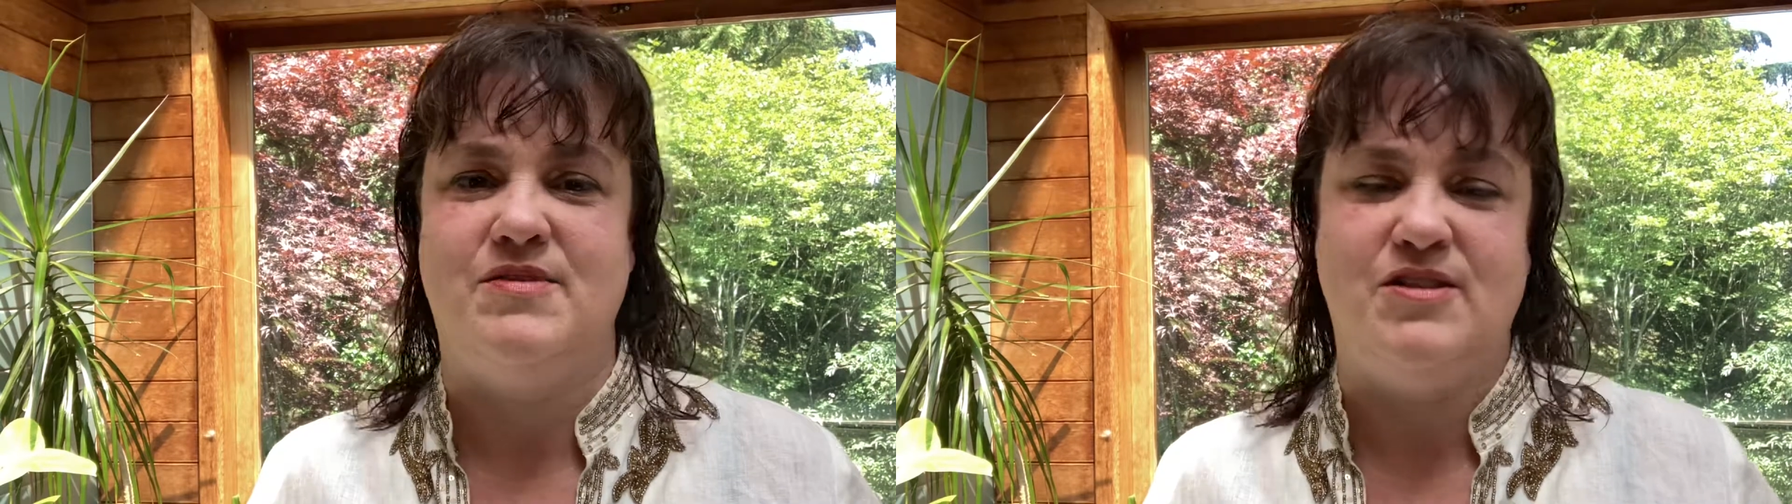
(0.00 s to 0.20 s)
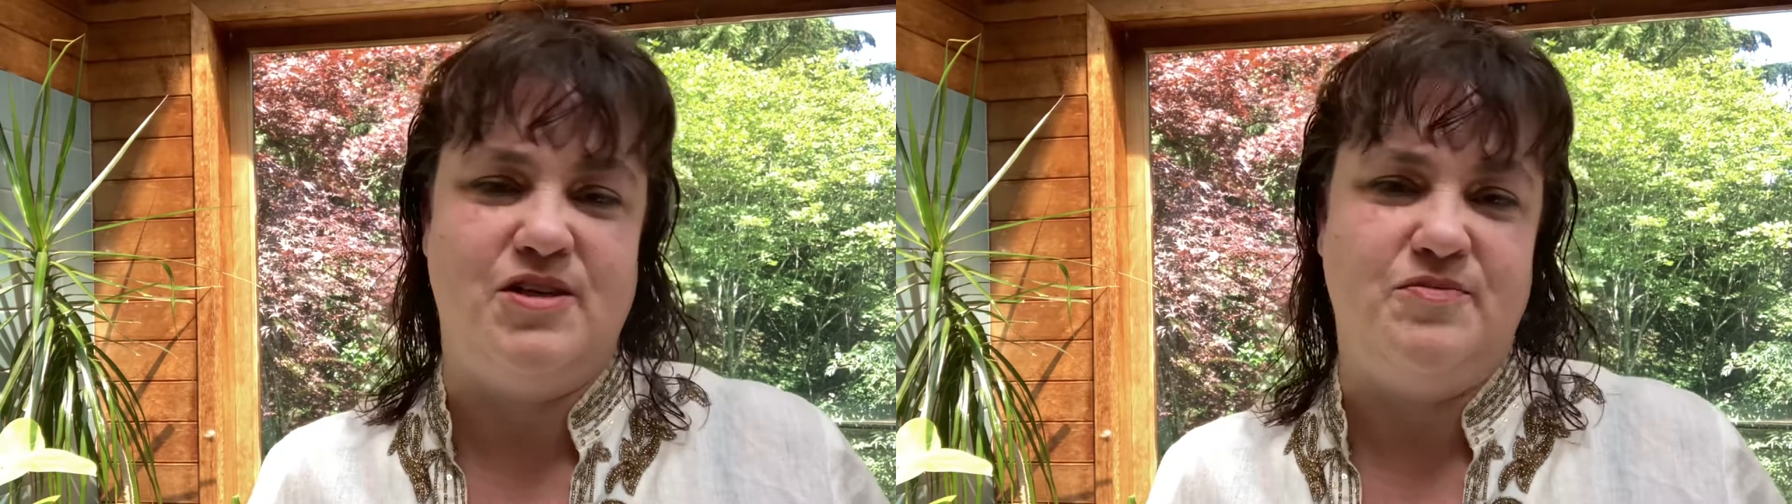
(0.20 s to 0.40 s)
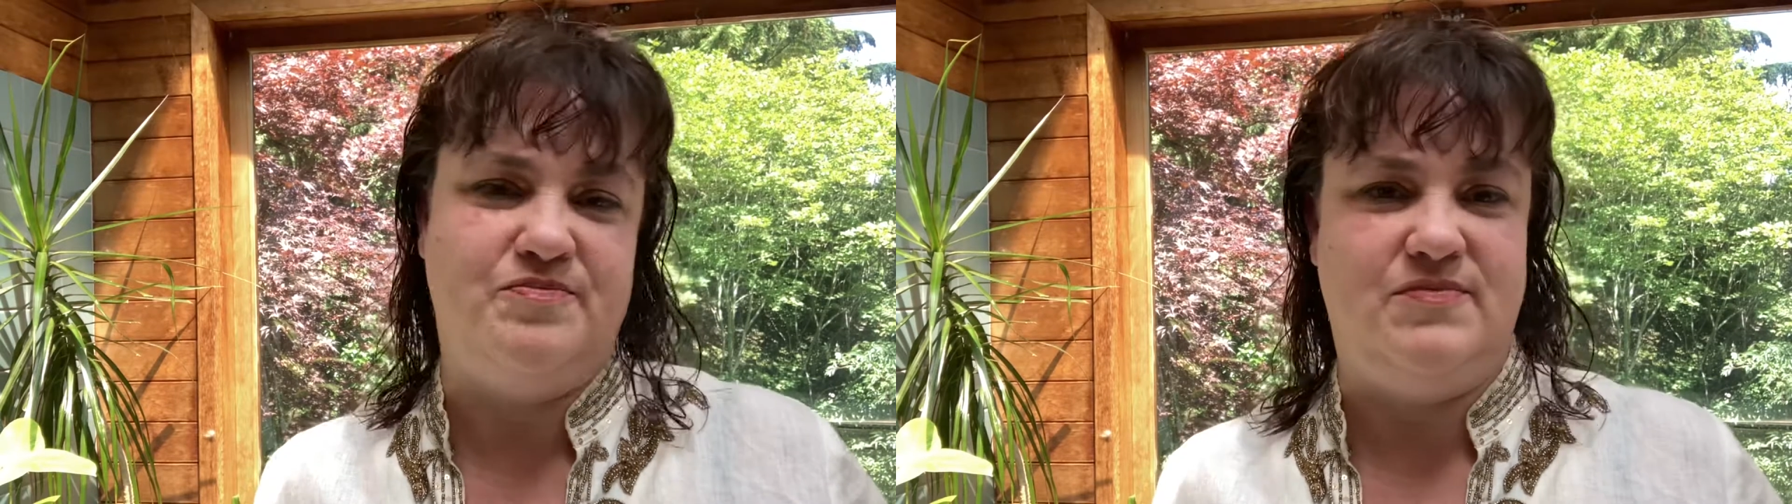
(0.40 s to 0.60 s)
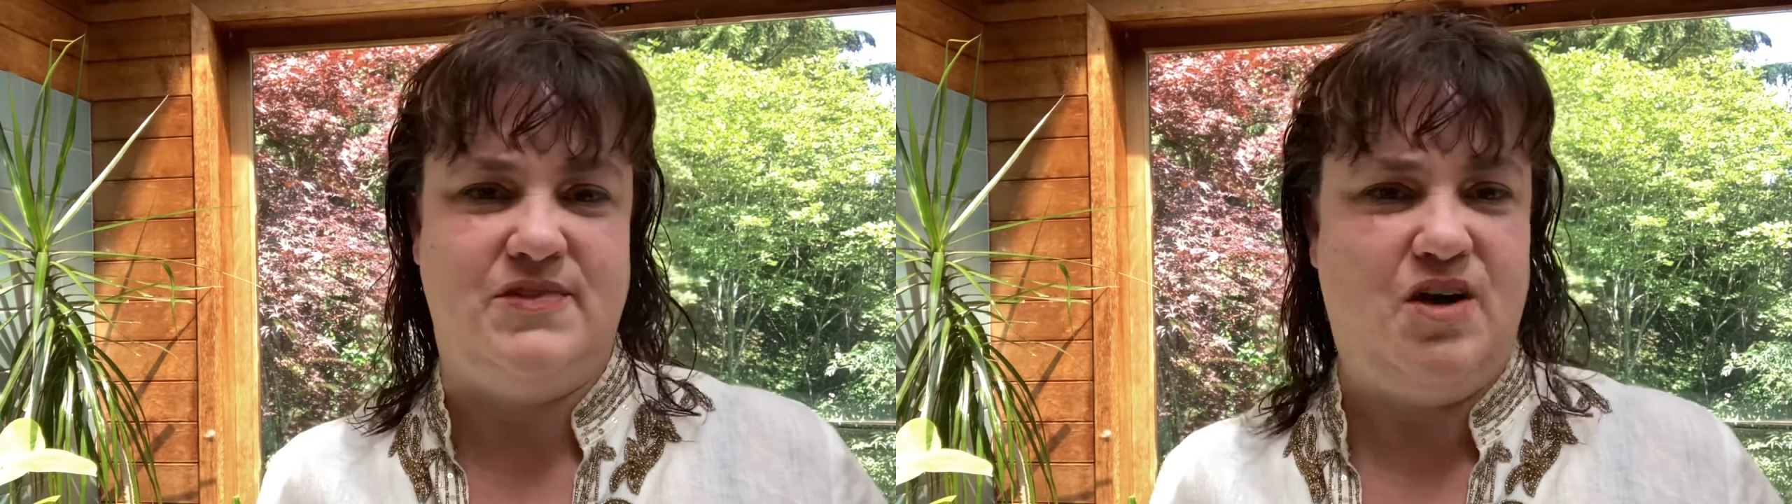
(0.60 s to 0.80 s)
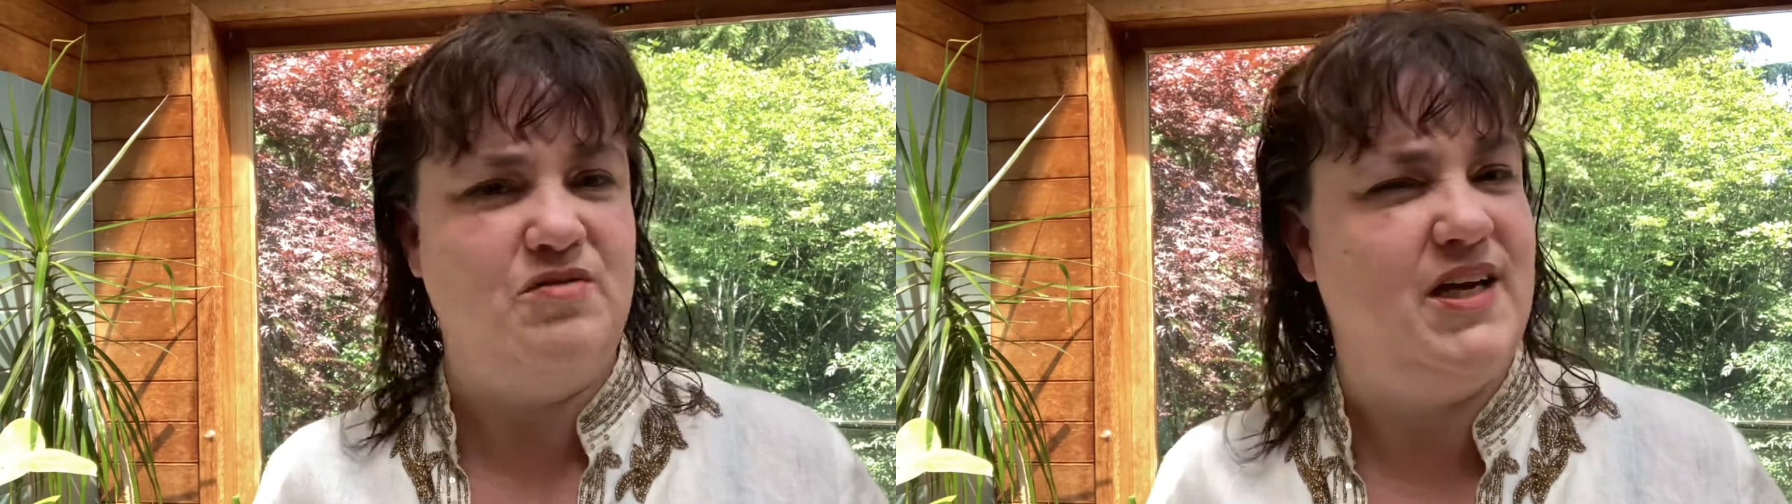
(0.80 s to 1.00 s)
so
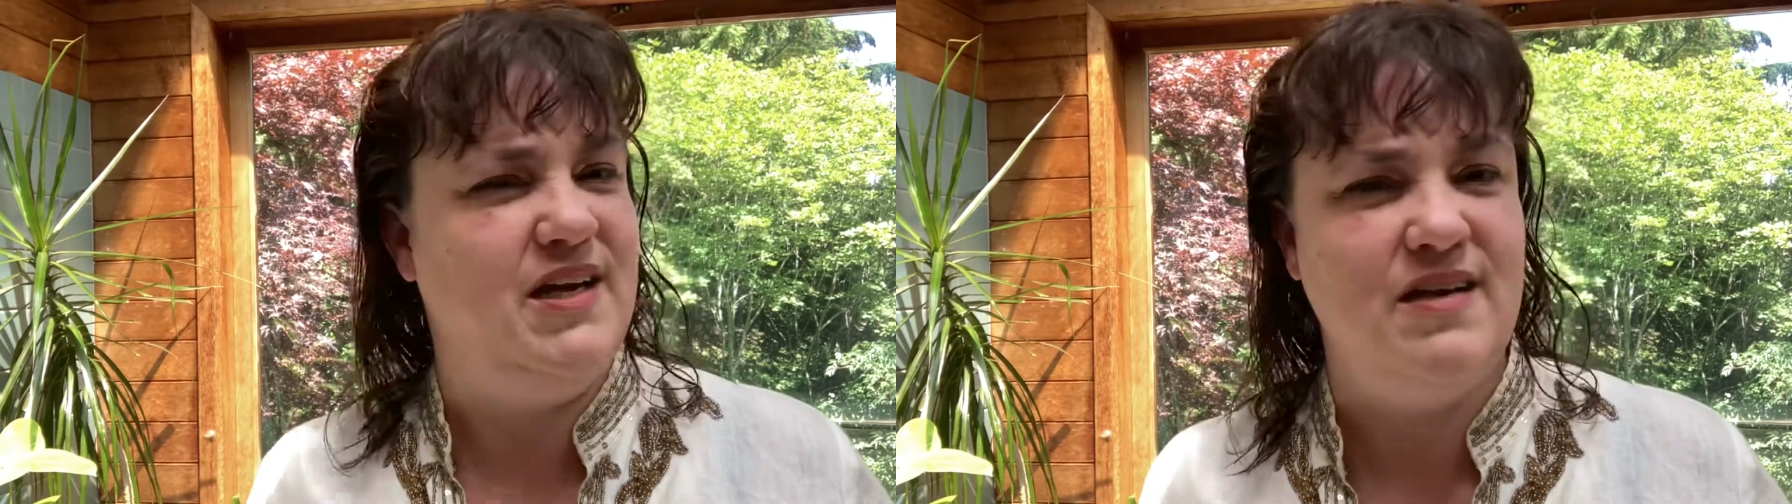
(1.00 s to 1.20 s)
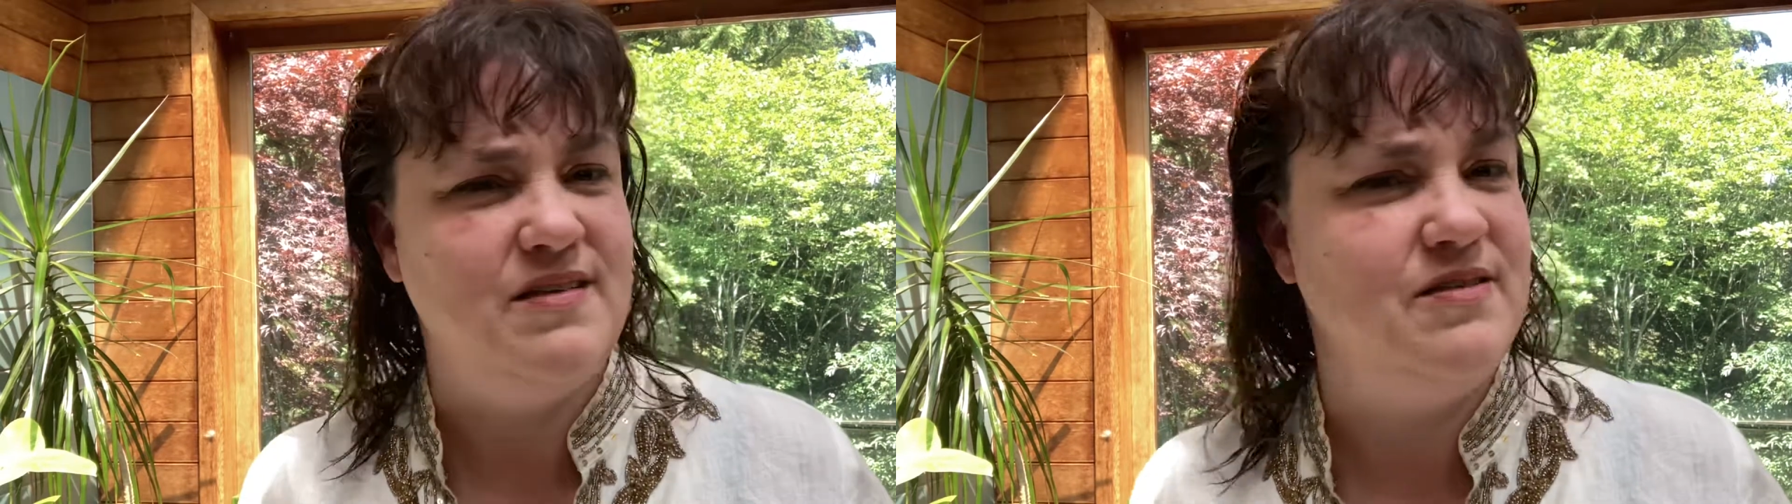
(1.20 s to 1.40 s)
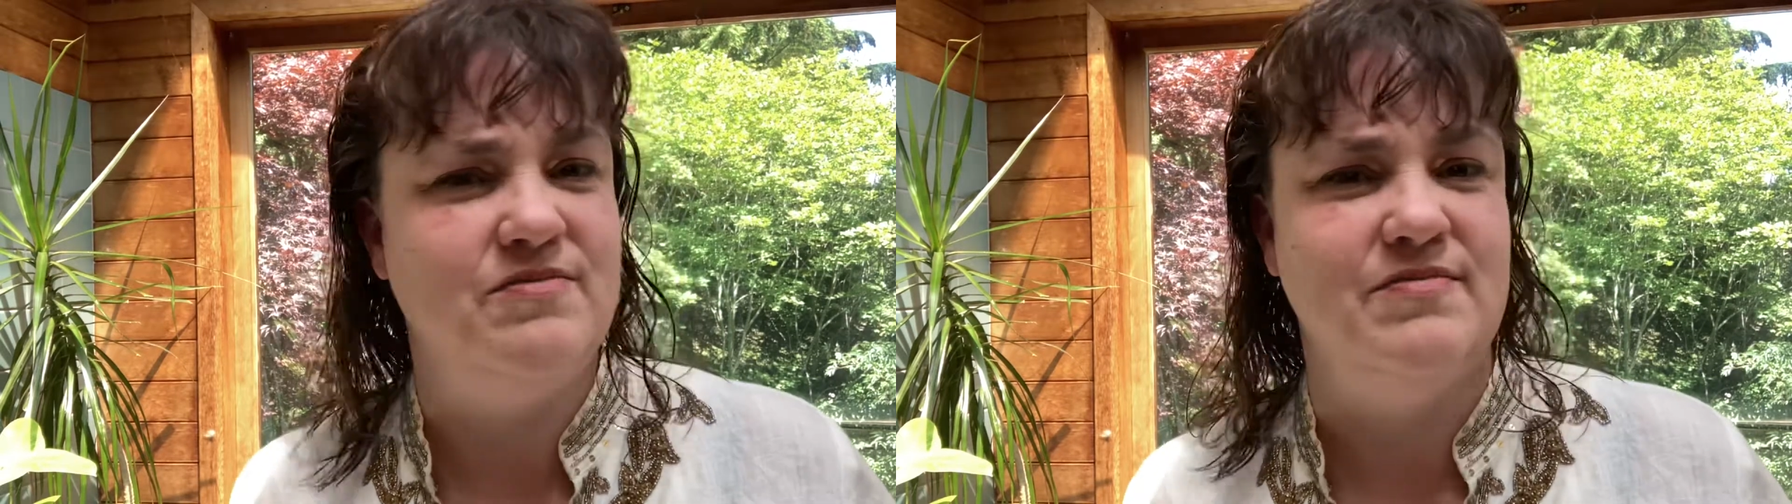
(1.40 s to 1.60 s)
don't eat it.